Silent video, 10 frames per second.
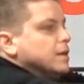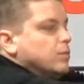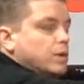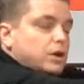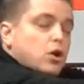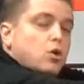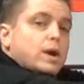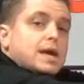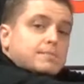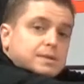We go
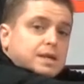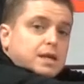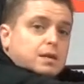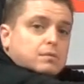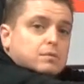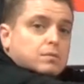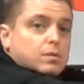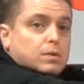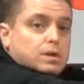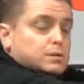empty. We
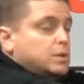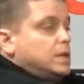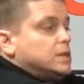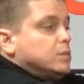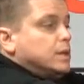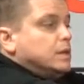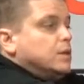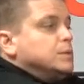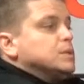realize we need to reload,